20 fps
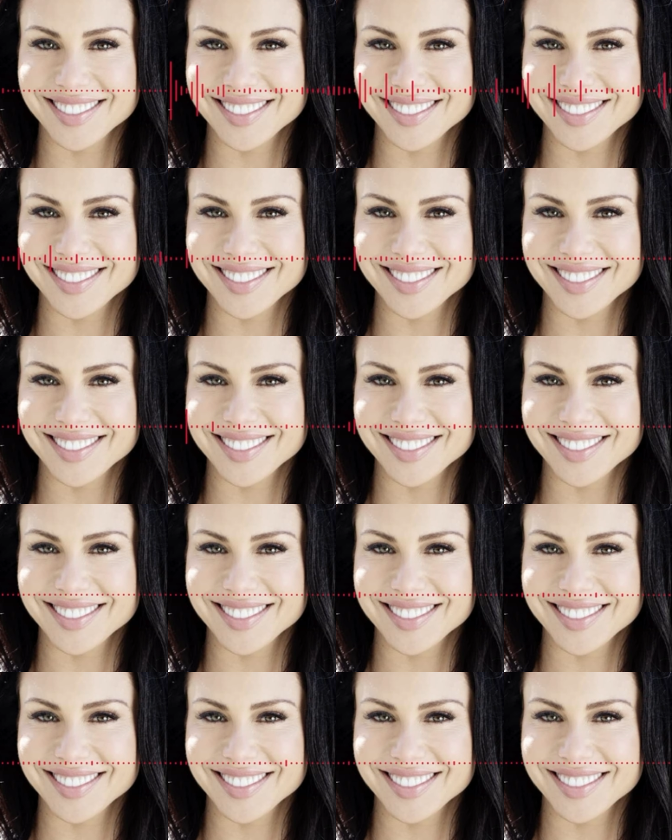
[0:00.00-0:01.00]
rather than
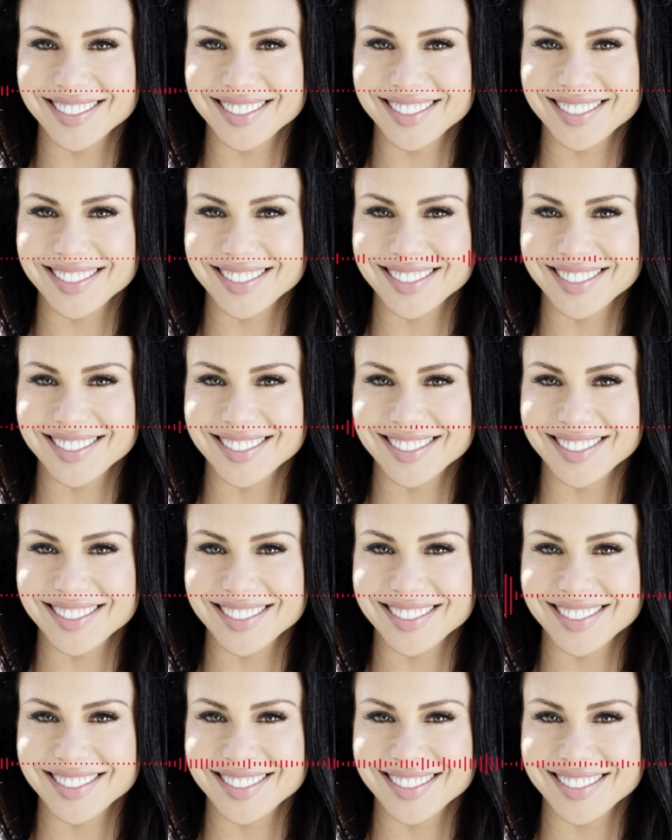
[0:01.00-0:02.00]
saying, so
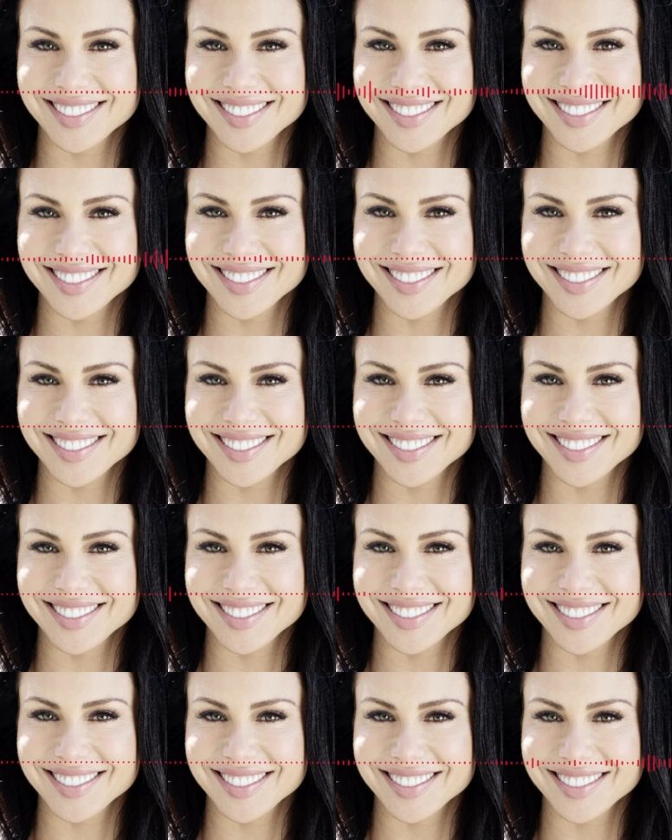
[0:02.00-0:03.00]
make it about that.
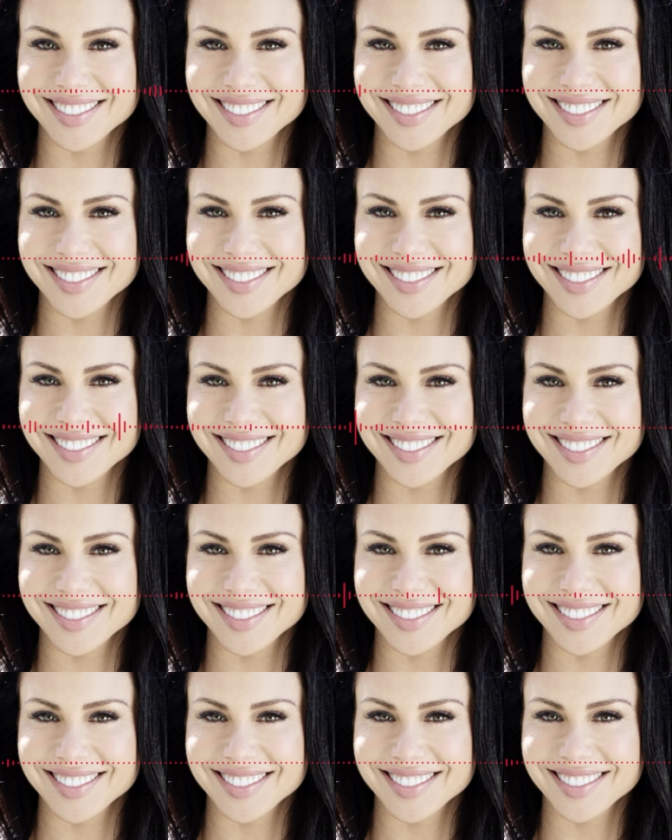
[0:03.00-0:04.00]
So if you're against animal
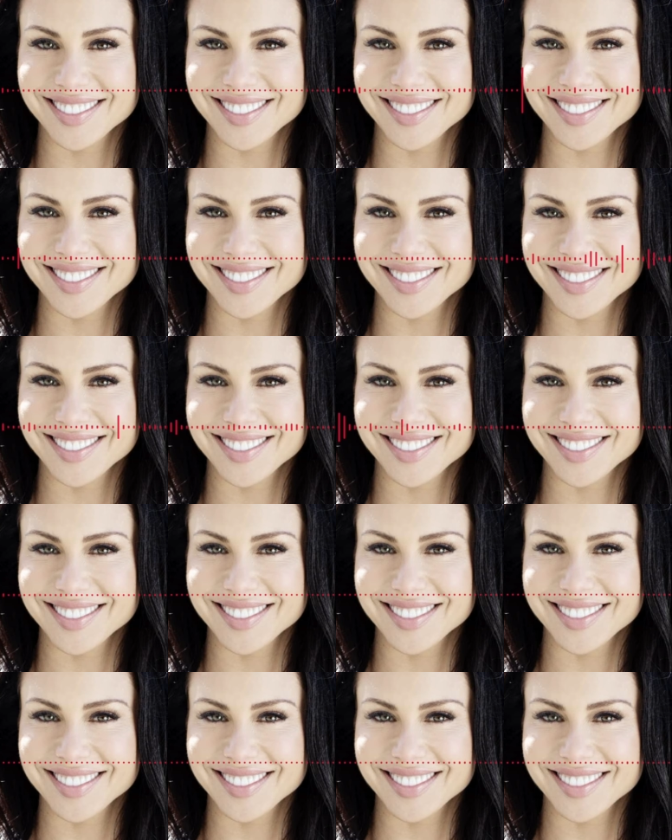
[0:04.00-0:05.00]
cruelty and killing animals,
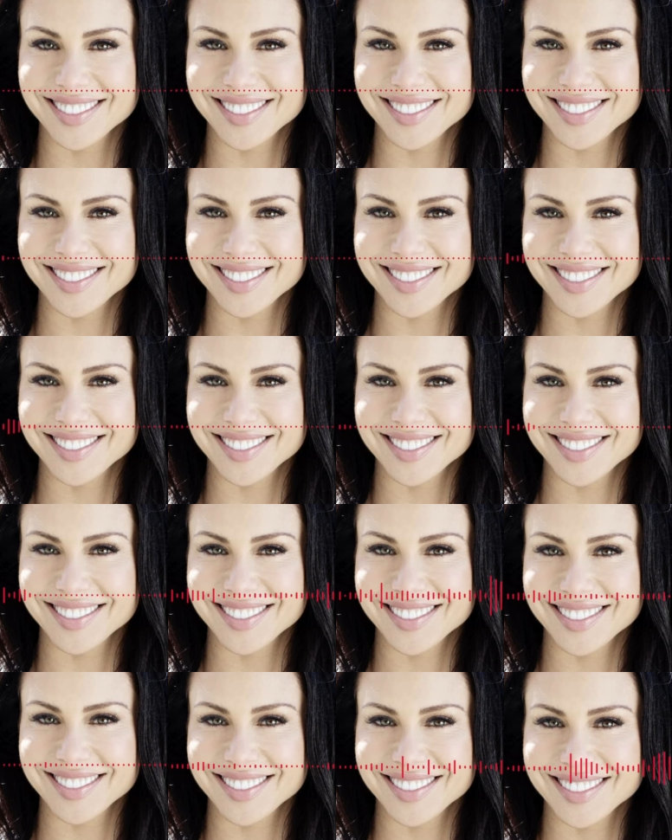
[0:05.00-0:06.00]
please make it
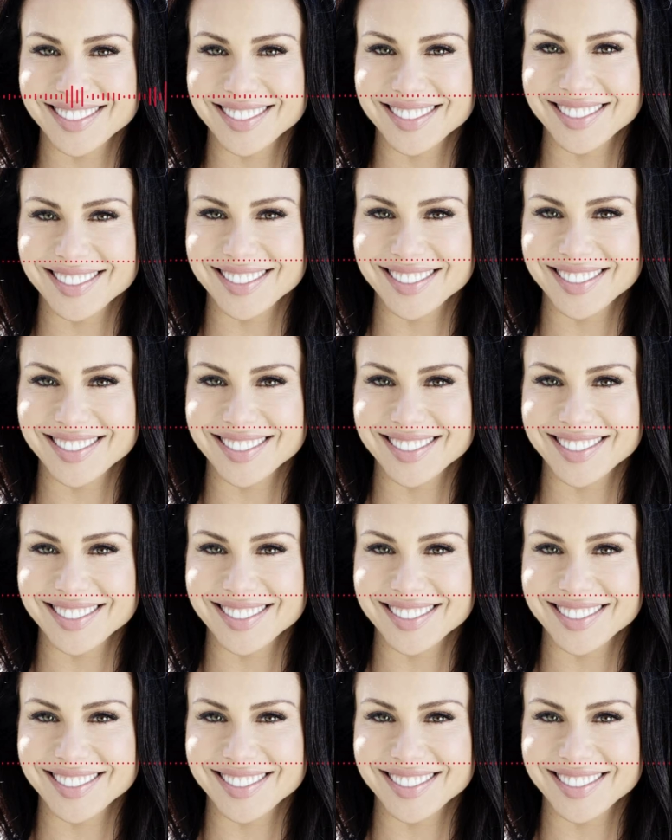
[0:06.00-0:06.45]
about that.